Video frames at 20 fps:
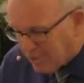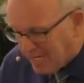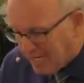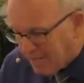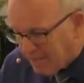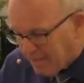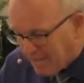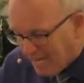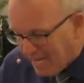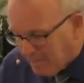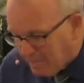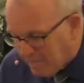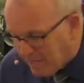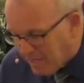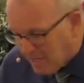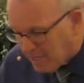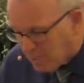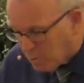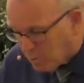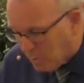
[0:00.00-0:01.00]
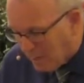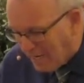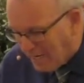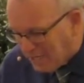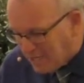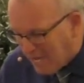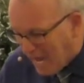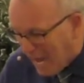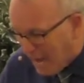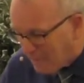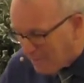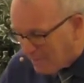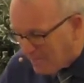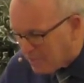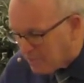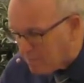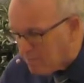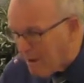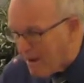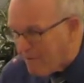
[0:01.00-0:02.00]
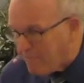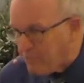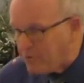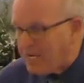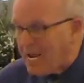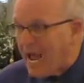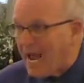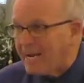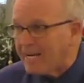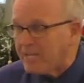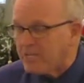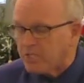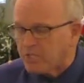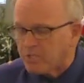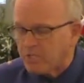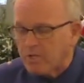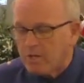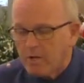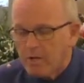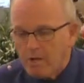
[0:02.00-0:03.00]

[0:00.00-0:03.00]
thing, because what has happened is Epaphroditus